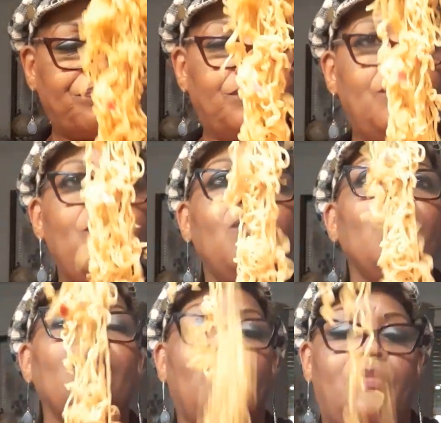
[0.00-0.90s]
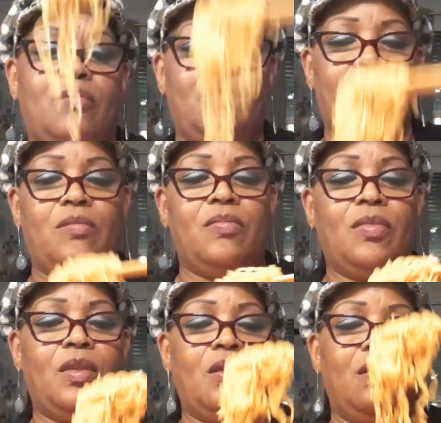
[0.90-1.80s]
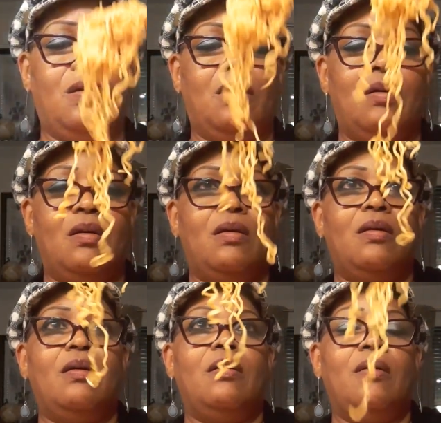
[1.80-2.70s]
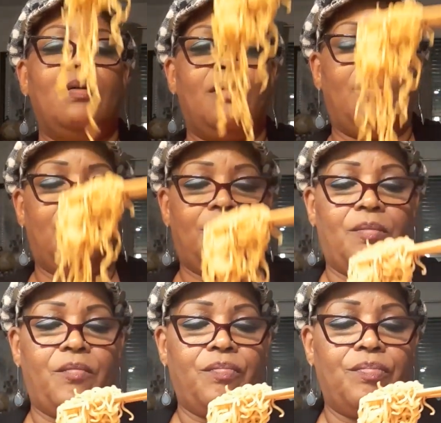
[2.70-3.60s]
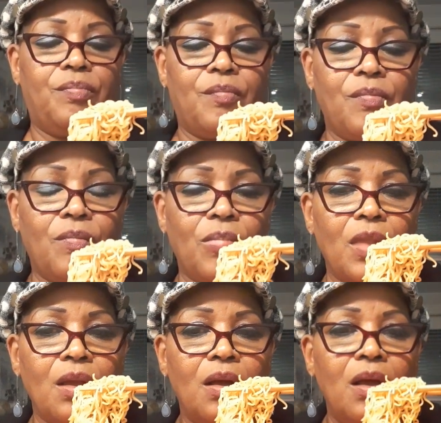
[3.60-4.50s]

(no one is talking)